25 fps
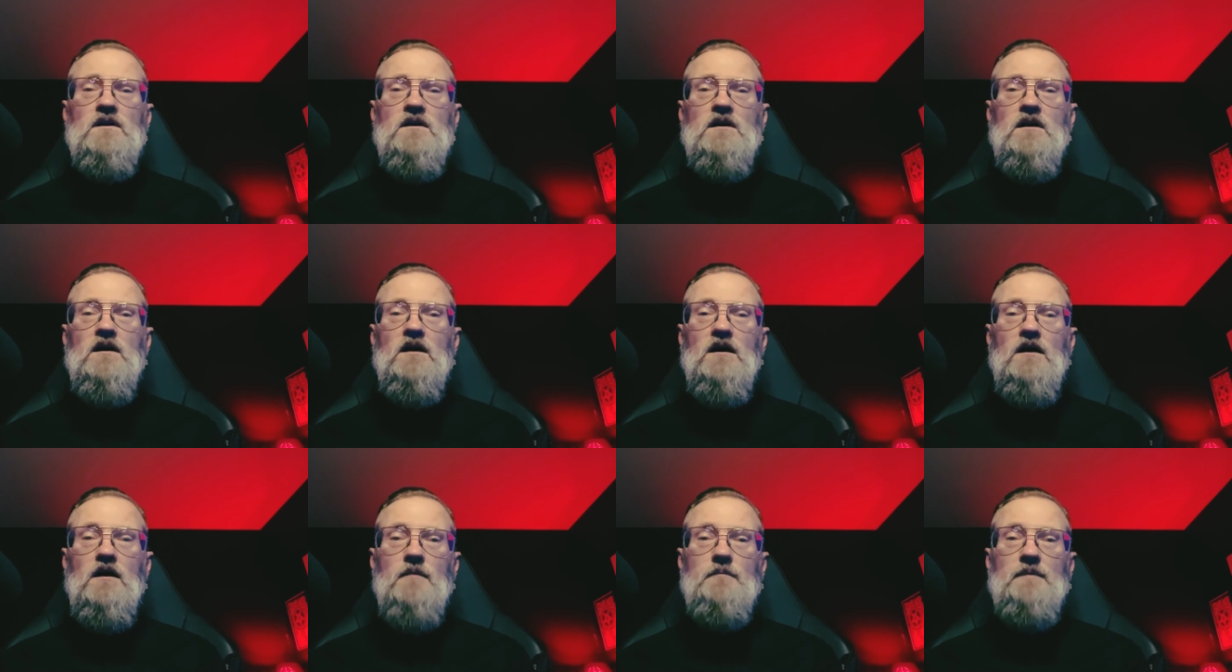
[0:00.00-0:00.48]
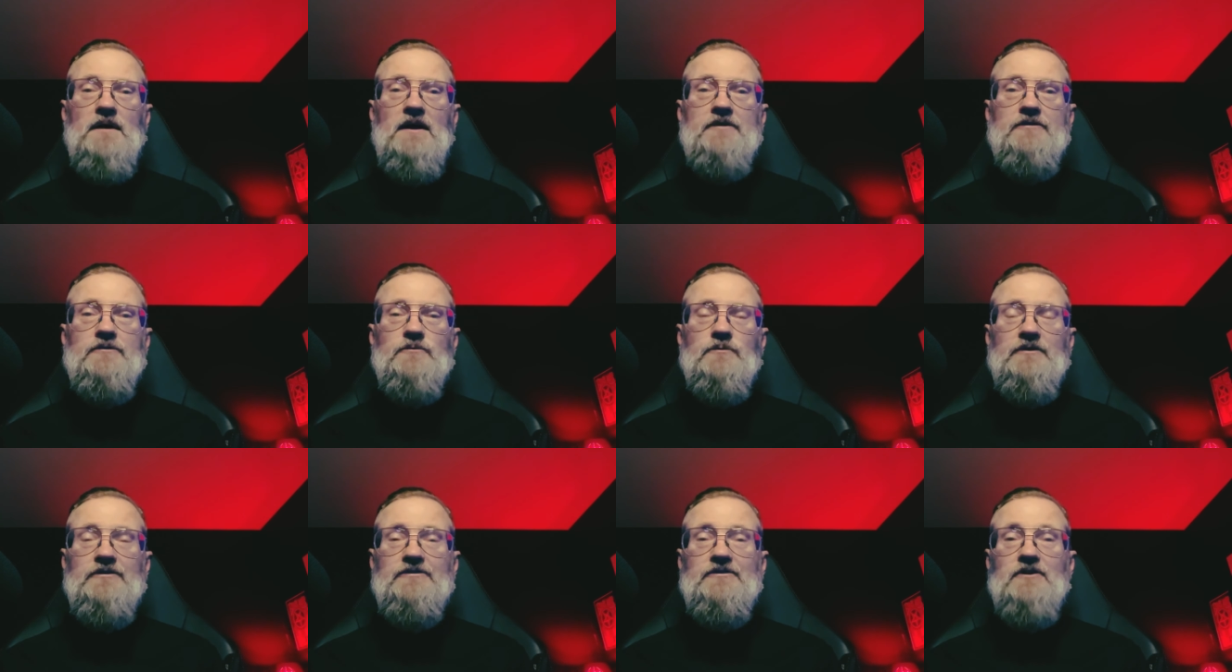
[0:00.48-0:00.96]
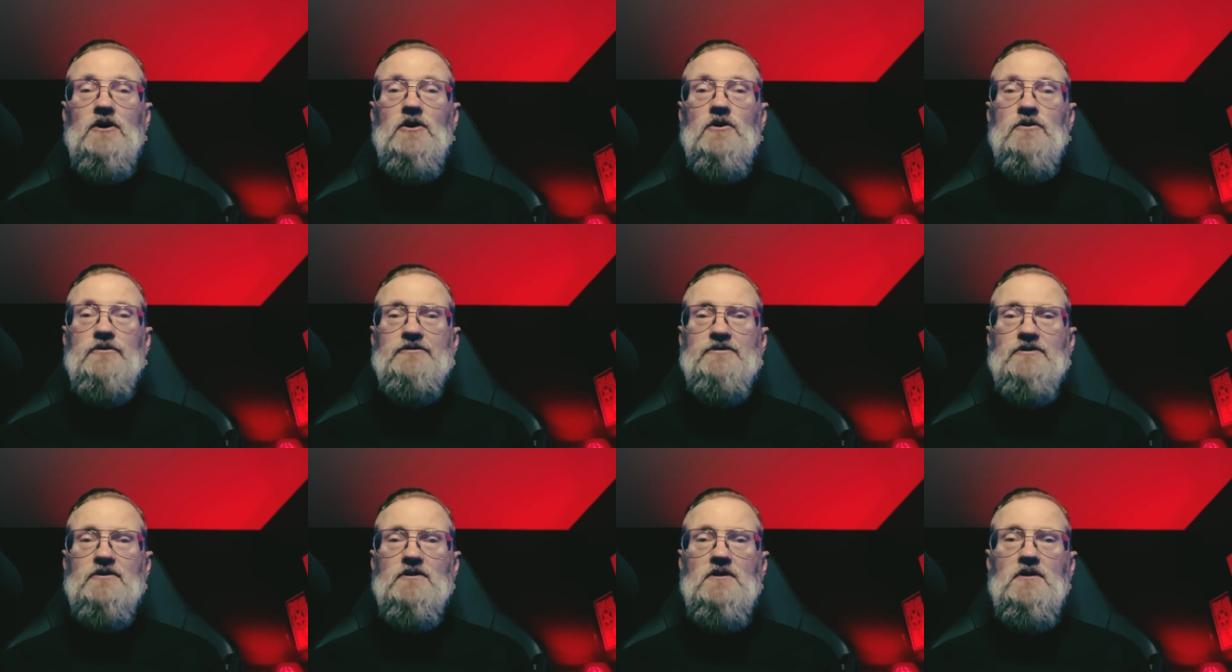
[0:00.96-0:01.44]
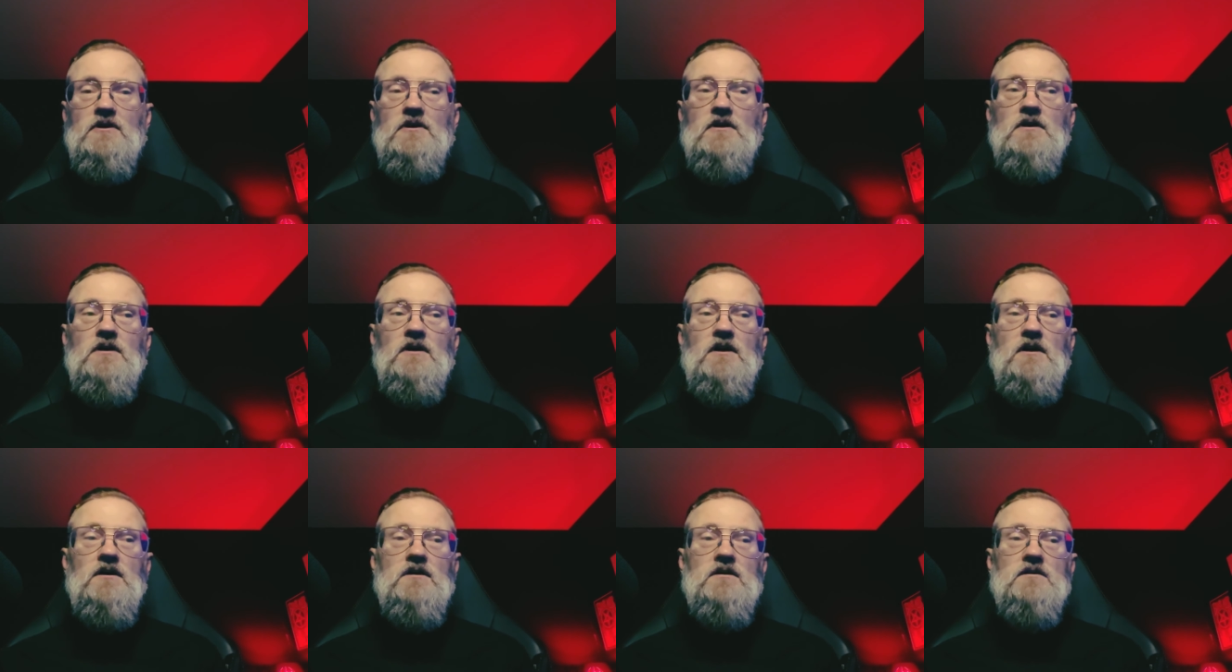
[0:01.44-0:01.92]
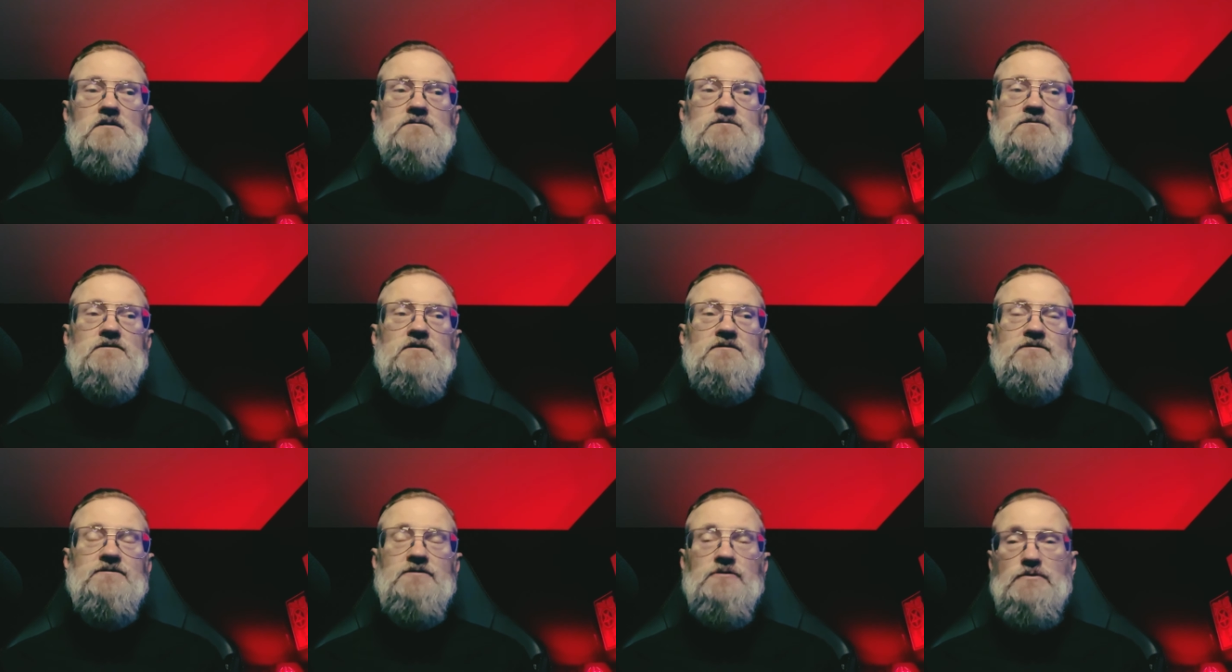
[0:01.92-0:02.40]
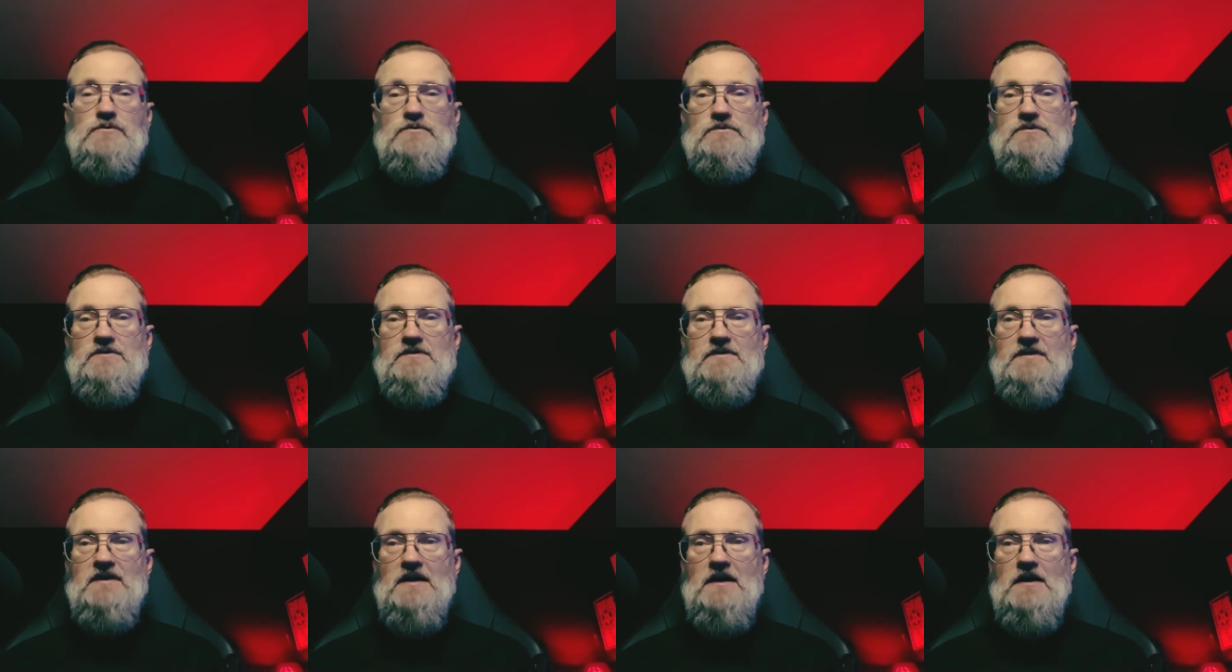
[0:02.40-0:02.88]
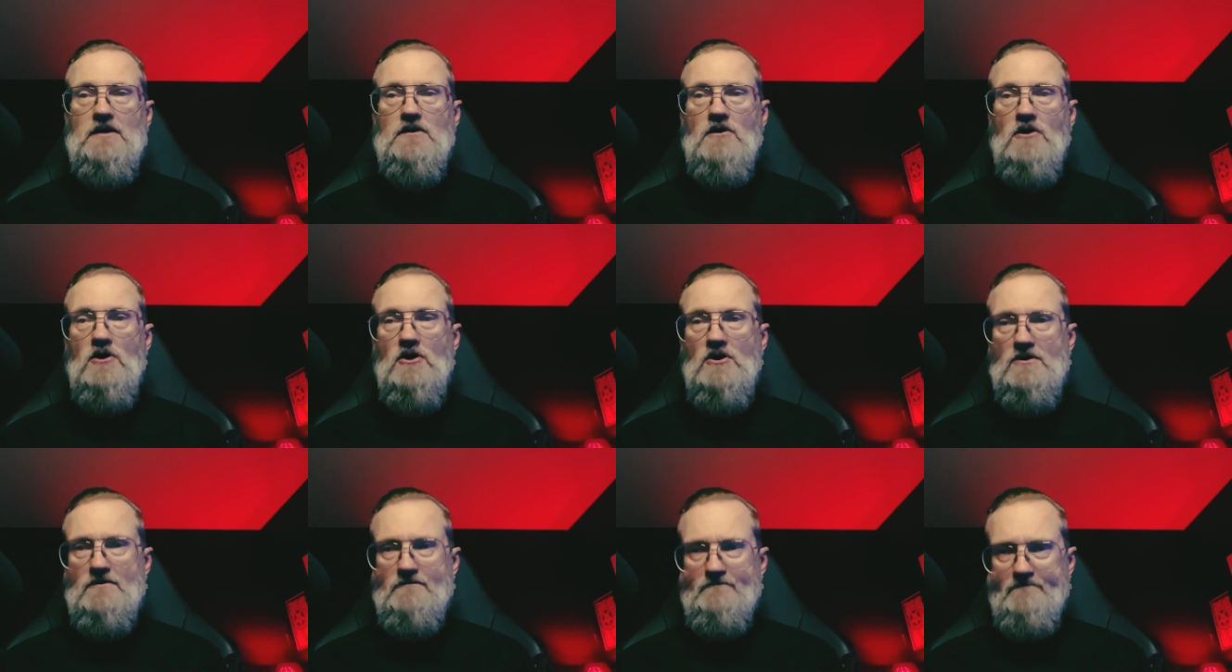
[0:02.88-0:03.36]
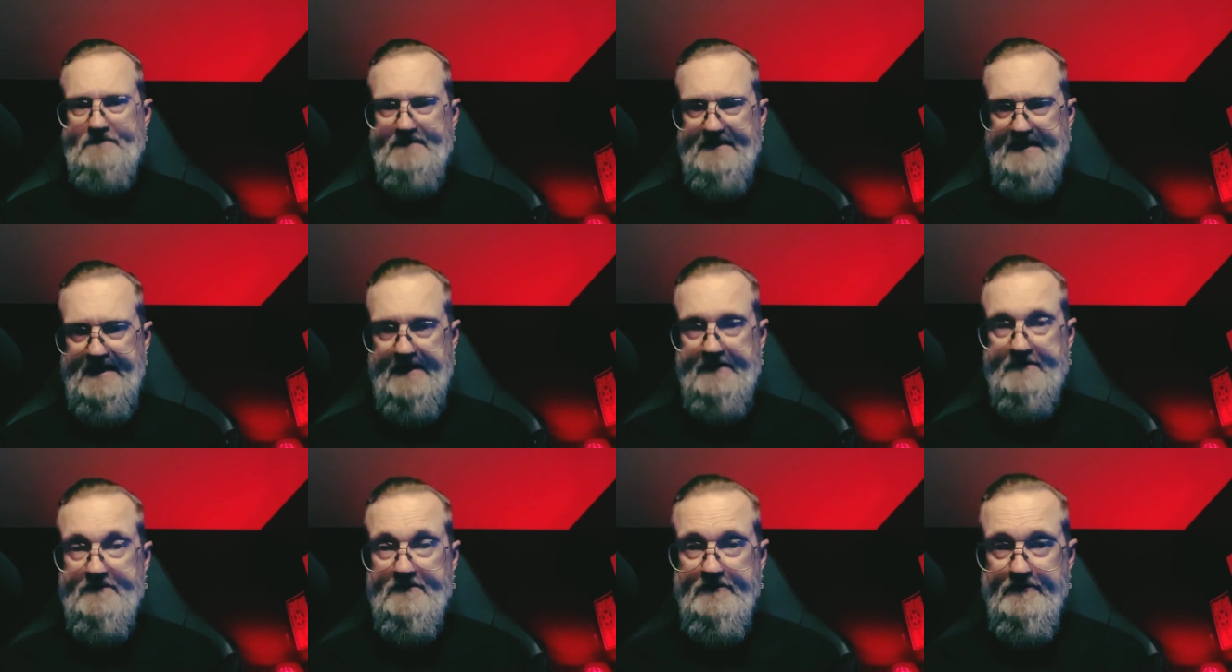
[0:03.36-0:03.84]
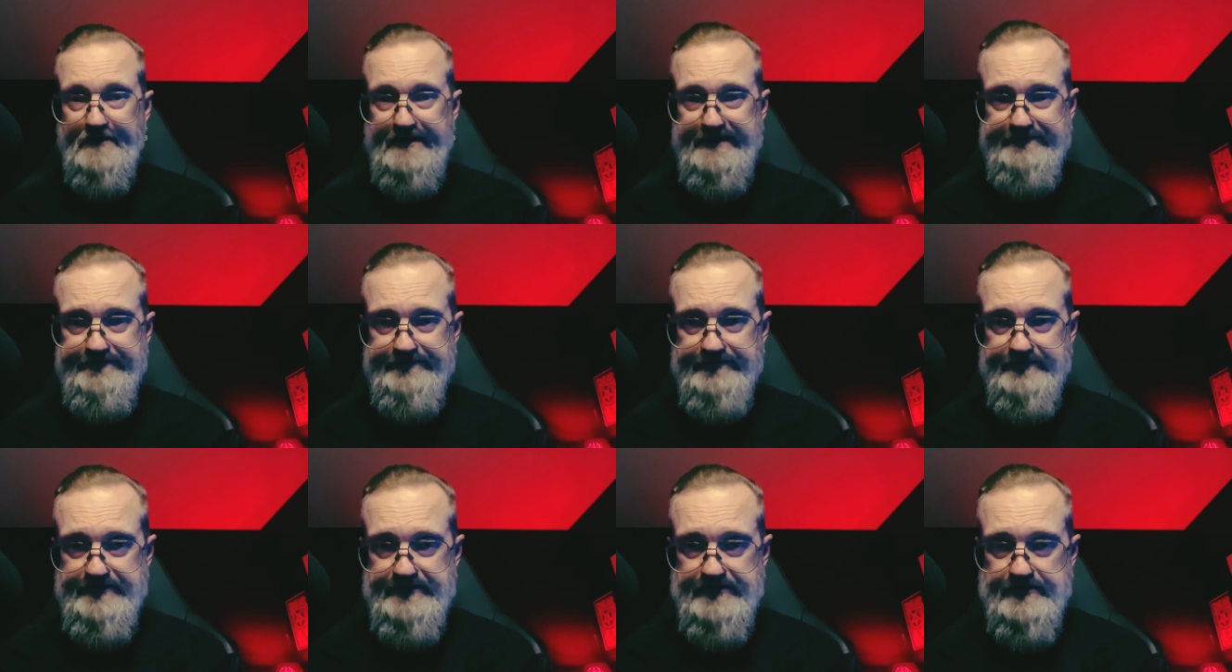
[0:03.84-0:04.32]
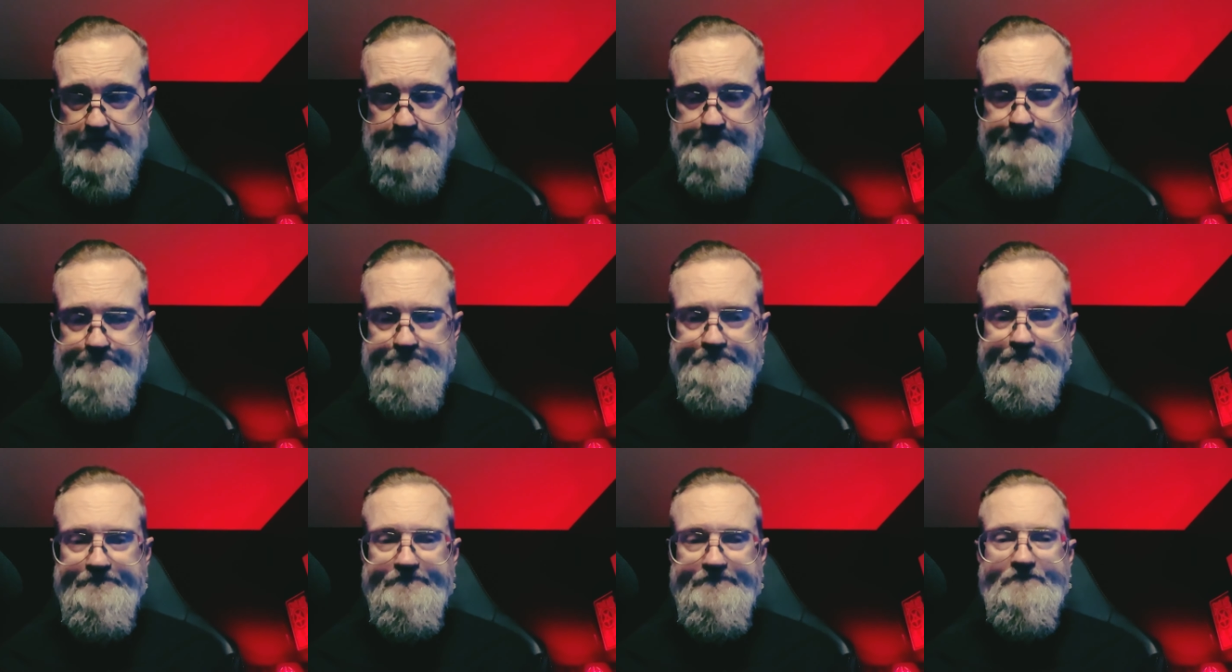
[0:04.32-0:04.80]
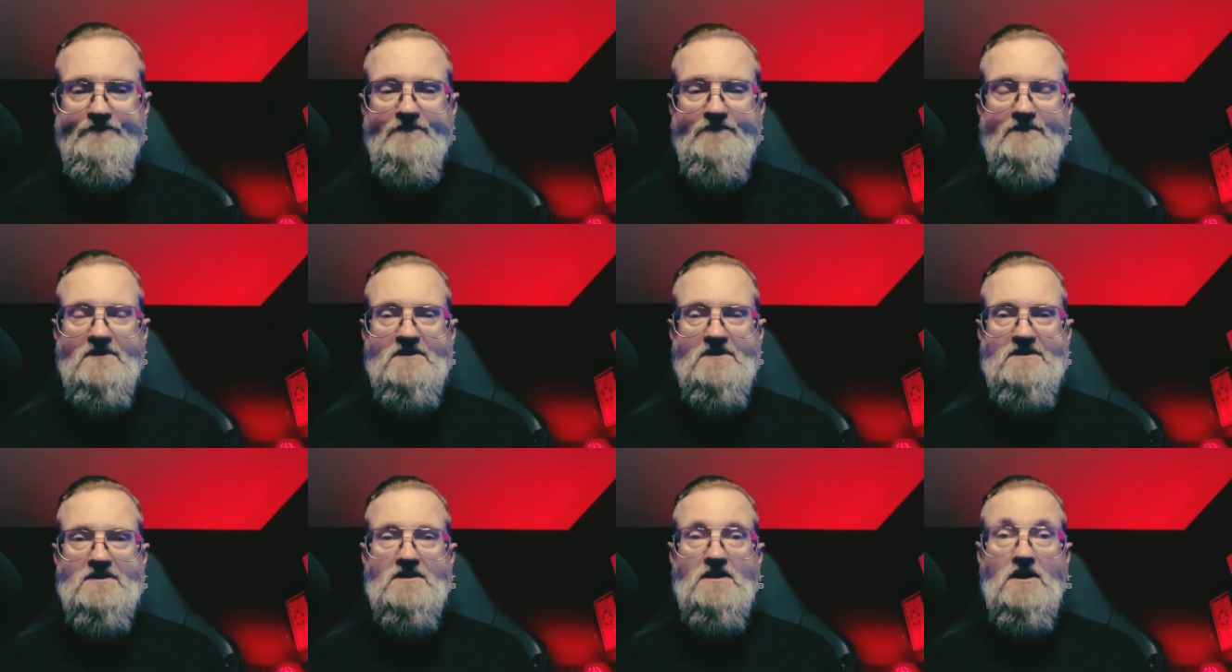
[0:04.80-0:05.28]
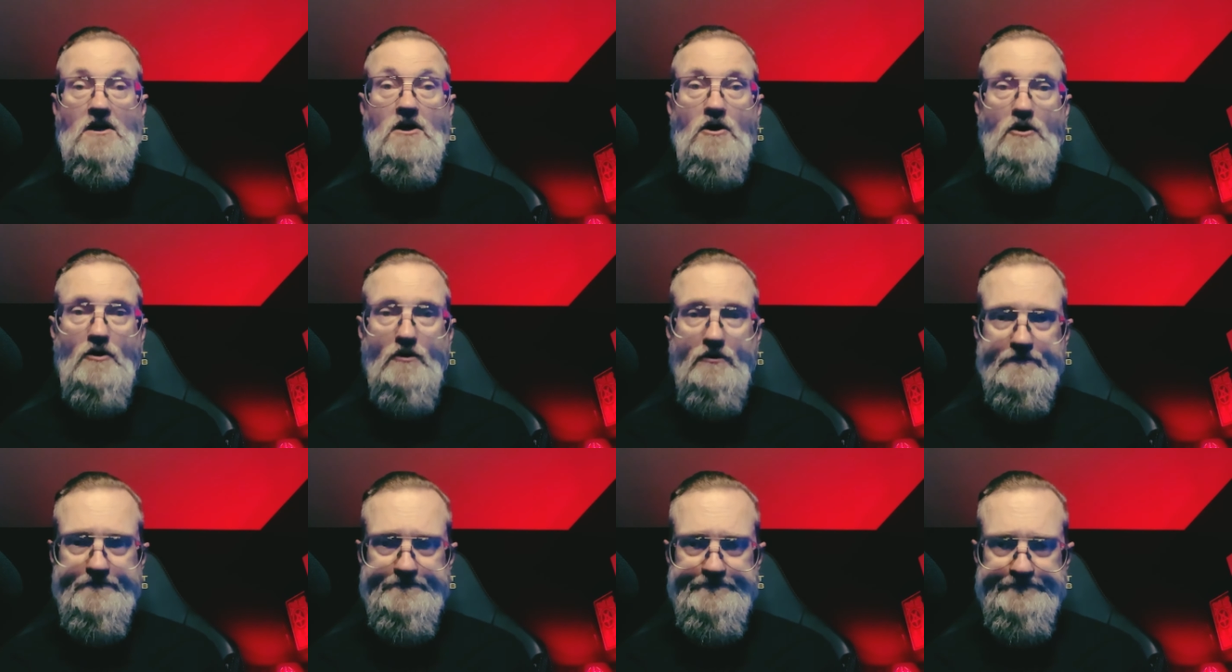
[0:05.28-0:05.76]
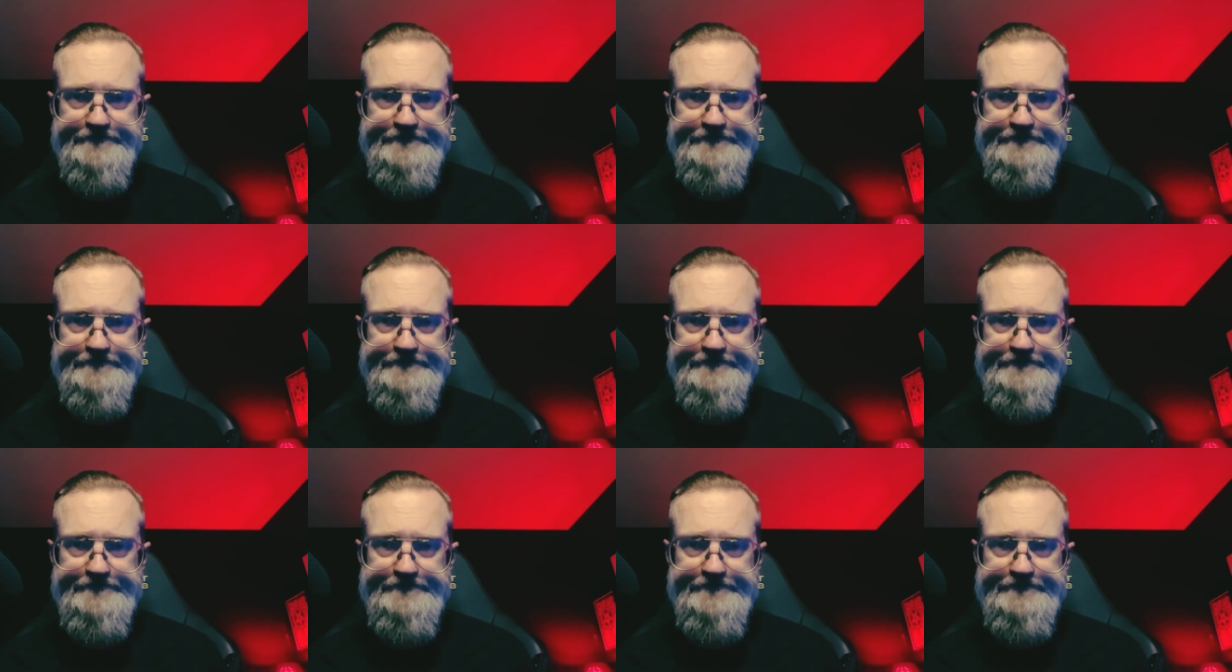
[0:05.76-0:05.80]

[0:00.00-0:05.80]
um, as a result of foods that aren't that great for you. So,